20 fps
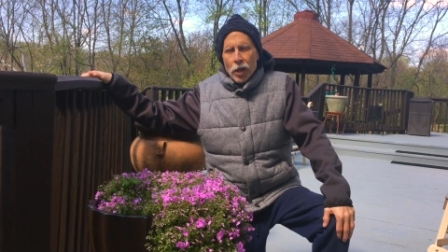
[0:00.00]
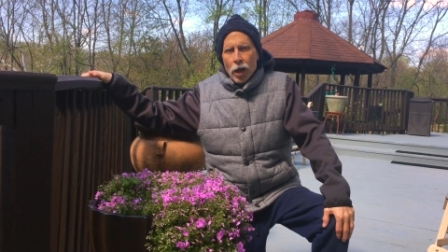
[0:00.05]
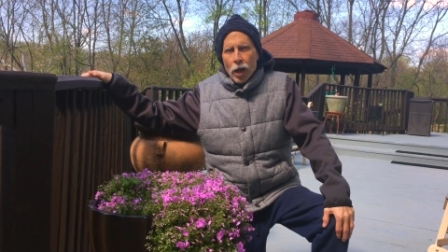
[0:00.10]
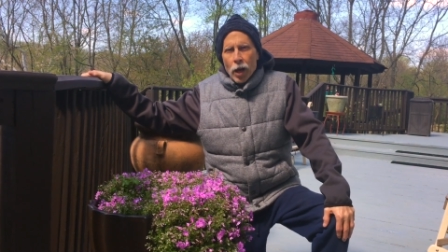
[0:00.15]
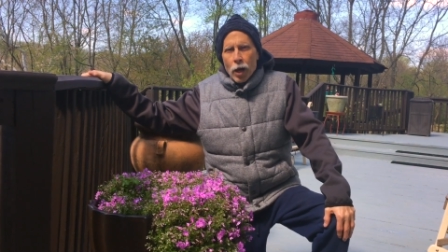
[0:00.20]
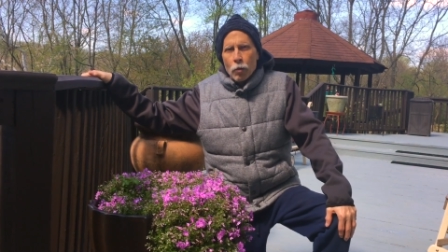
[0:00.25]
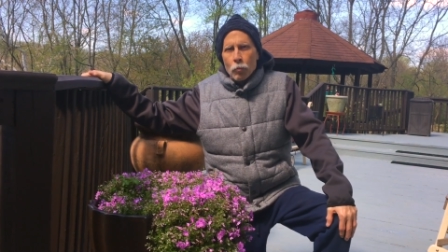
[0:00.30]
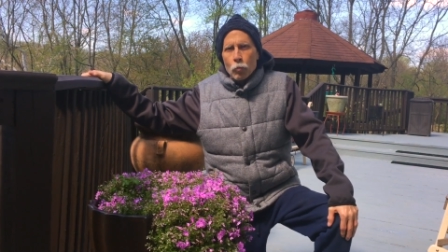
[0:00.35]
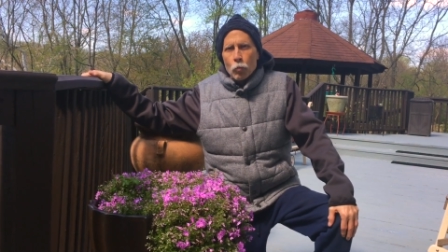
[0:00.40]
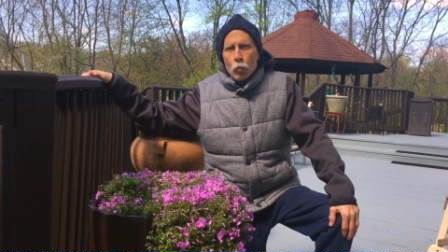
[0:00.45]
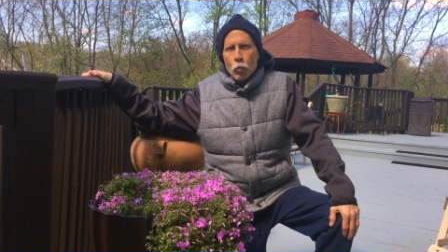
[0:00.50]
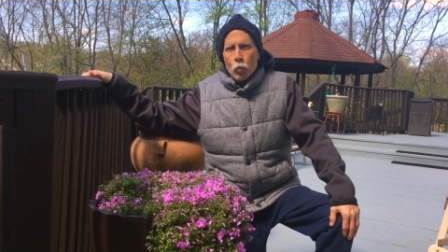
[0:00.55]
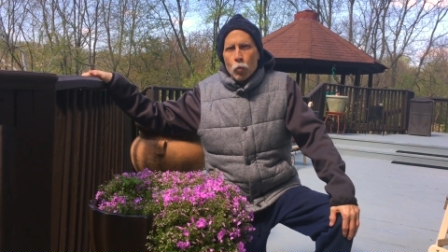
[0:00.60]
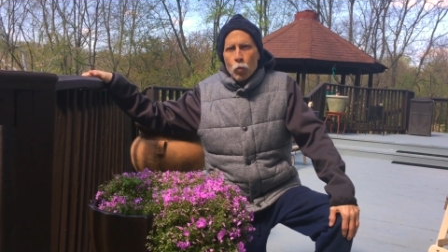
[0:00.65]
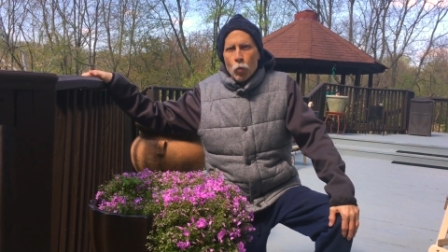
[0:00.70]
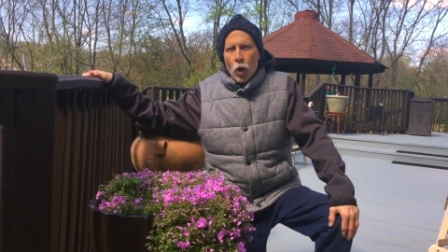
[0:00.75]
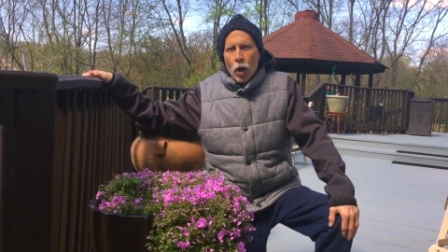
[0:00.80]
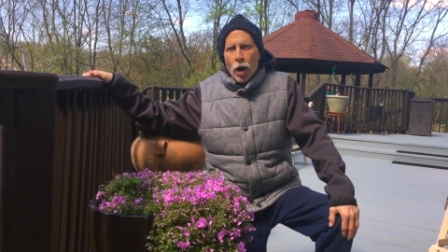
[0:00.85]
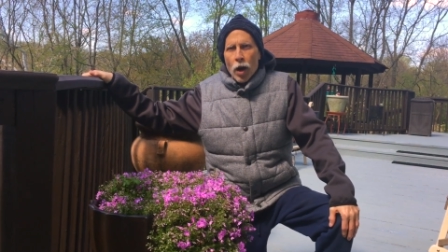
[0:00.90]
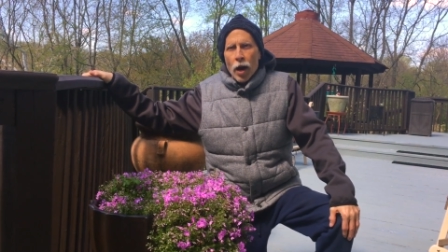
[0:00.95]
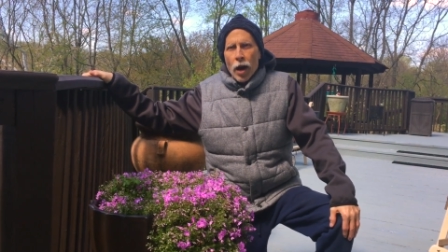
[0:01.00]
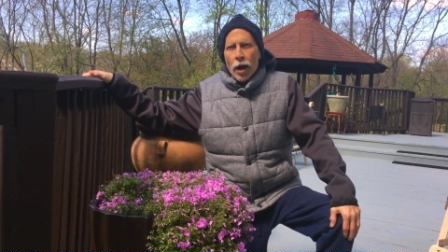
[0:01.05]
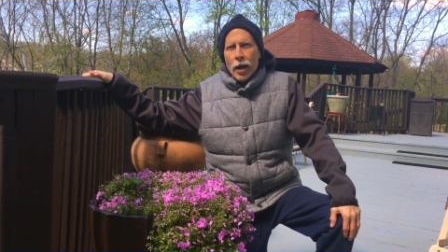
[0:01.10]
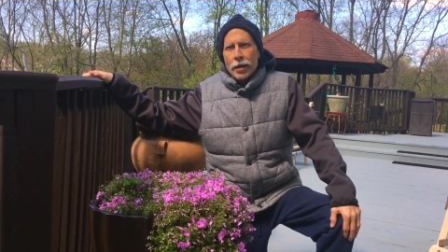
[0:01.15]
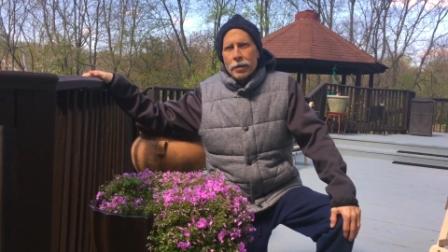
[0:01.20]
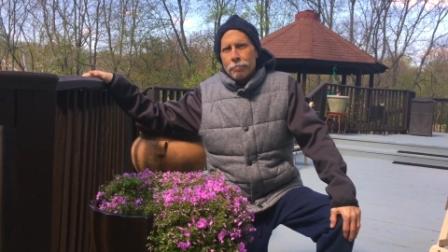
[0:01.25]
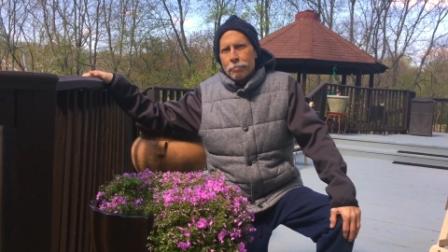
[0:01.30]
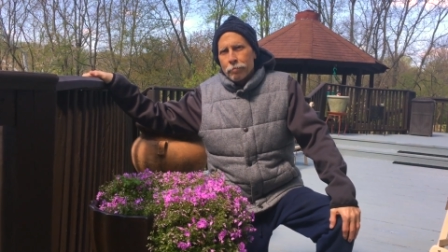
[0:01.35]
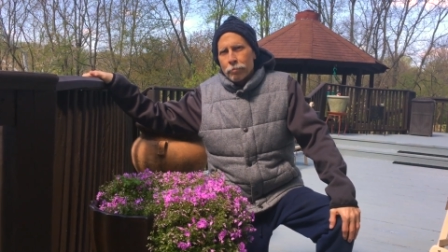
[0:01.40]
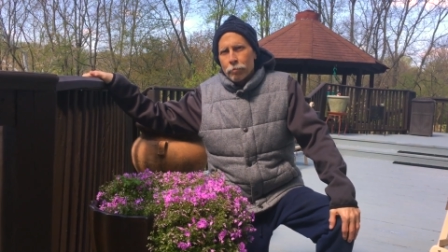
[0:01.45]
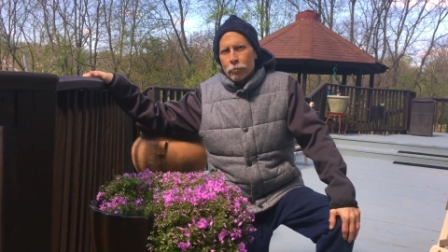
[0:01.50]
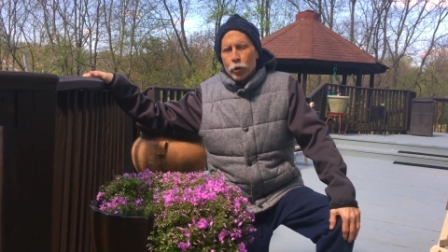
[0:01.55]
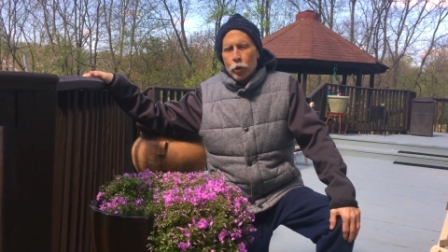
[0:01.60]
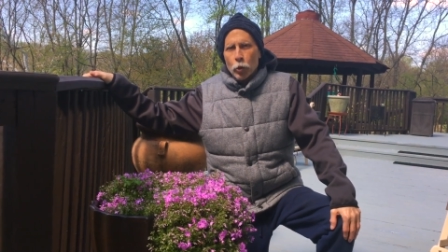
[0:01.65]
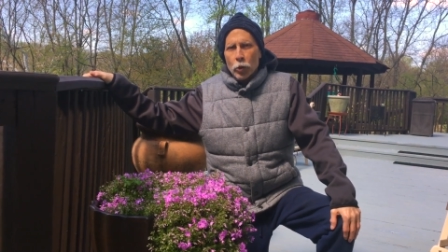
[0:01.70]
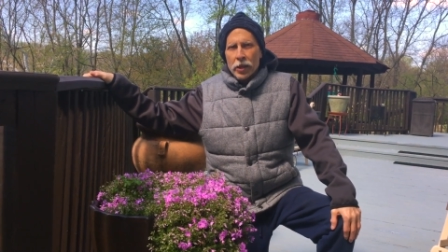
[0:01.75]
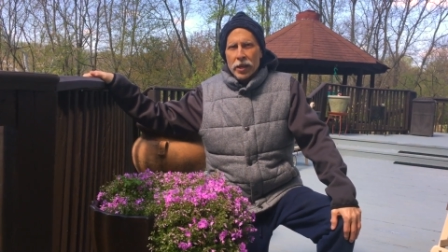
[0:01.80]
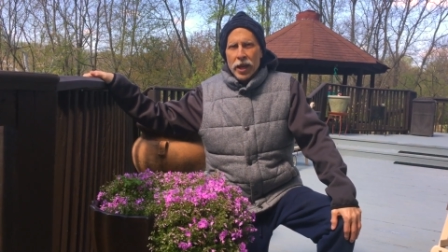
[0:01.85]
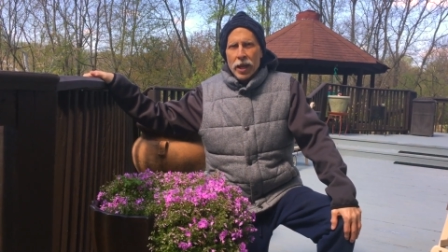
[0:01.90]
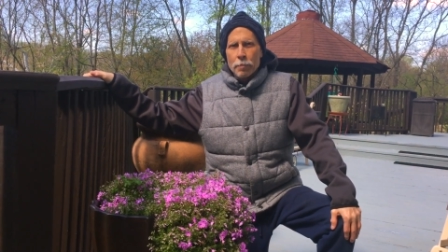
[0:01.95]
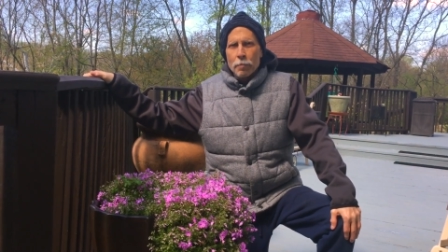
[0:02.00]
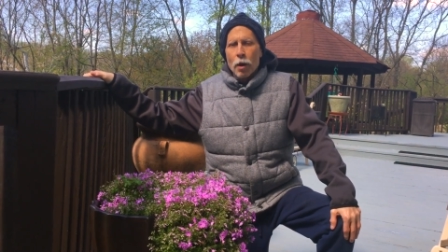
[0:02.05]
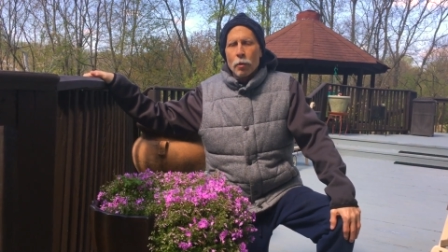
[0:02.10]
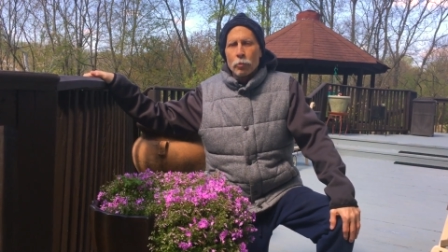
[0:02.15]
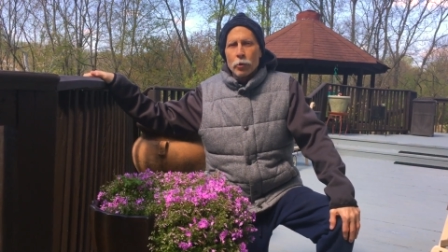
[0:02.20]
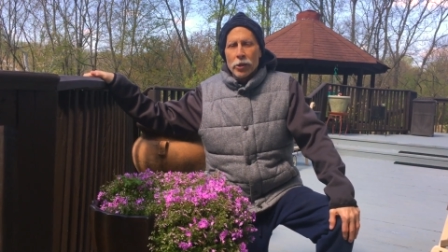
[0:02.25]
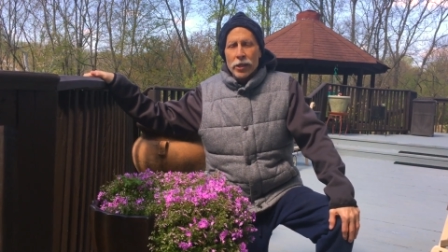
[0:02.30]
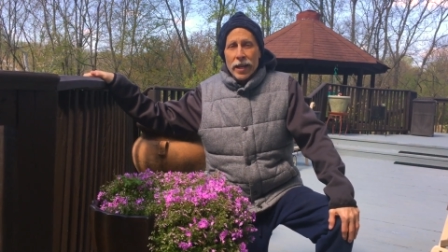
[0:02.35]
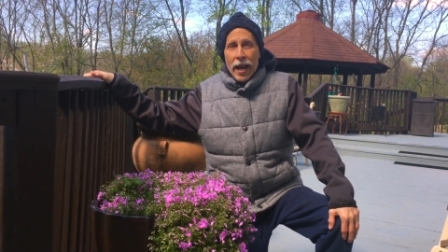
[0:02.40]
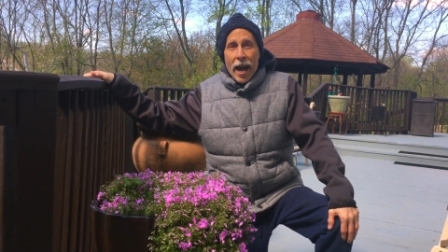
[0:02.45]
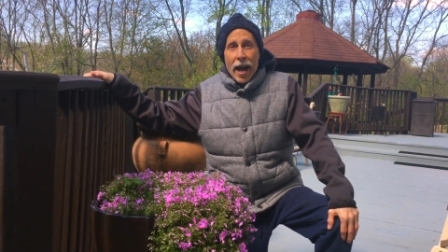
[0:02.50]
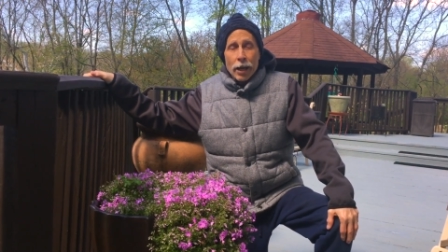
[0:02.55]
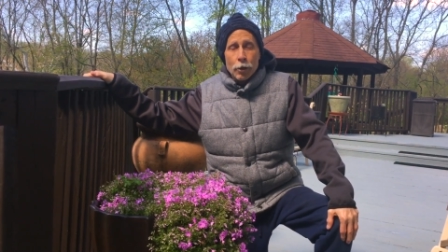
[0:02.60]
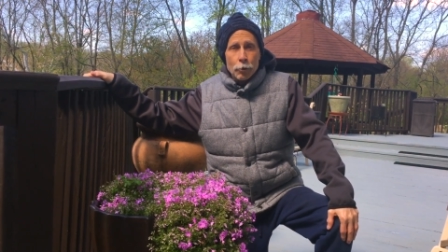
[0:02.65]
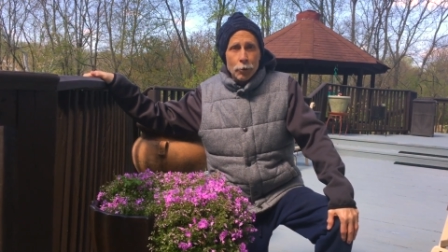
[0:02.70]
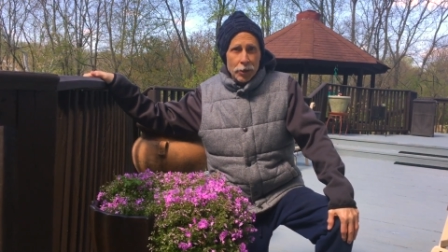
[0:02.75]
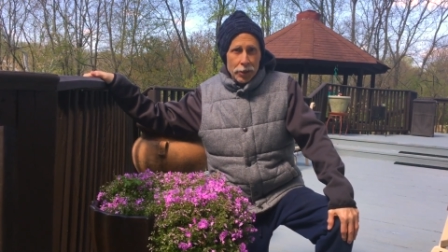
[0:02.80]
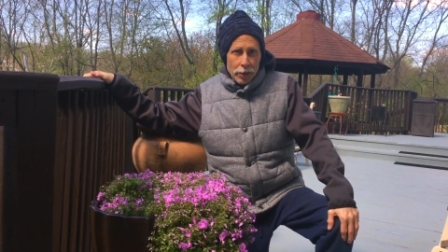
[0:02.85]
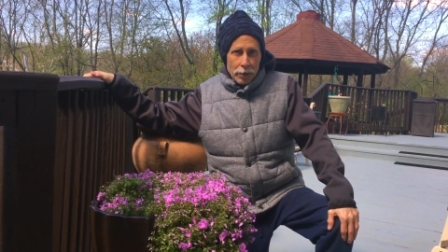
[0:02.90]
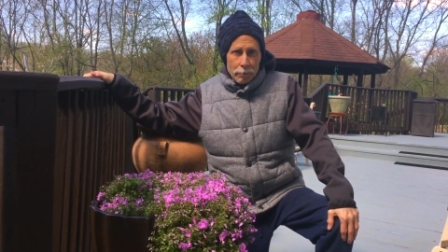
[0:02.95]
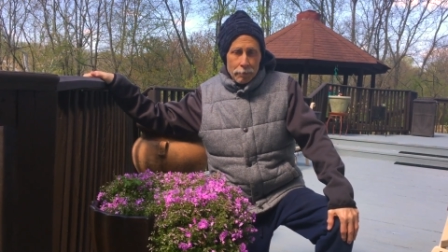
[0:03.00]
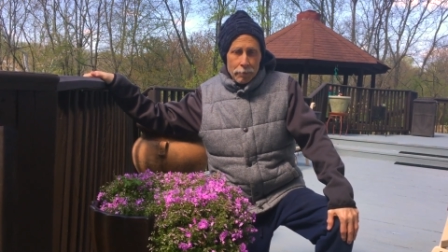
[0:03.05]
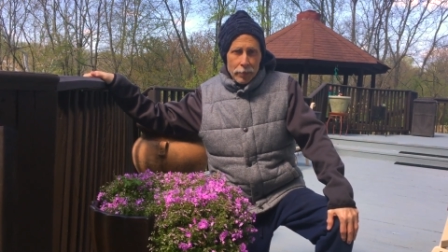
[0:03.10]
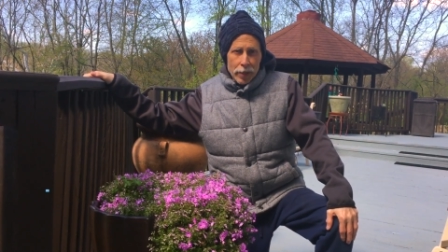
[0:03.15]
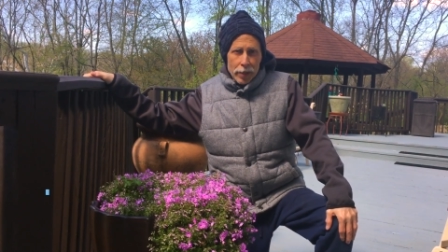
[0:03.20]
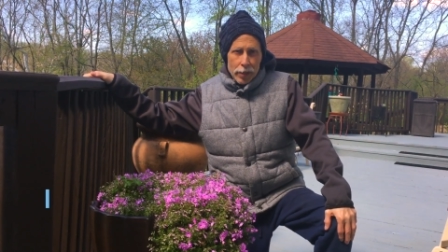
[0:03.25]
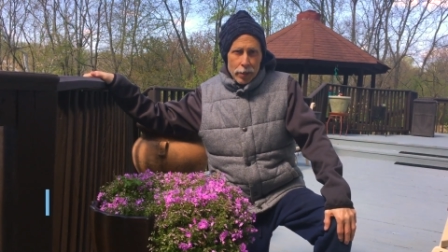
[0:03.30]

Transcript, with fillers: Um, I sort of came up with an acronym,